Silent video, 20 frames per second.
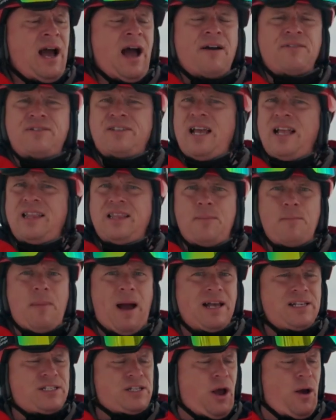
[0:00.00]
I've said the
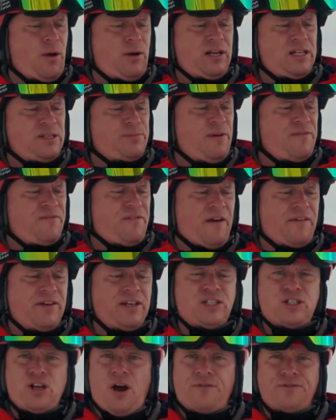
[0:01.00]
Maiskogel has been very
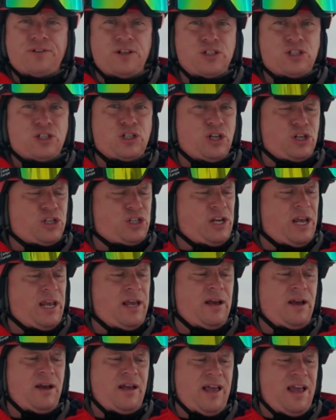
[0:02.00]
soft and slushy,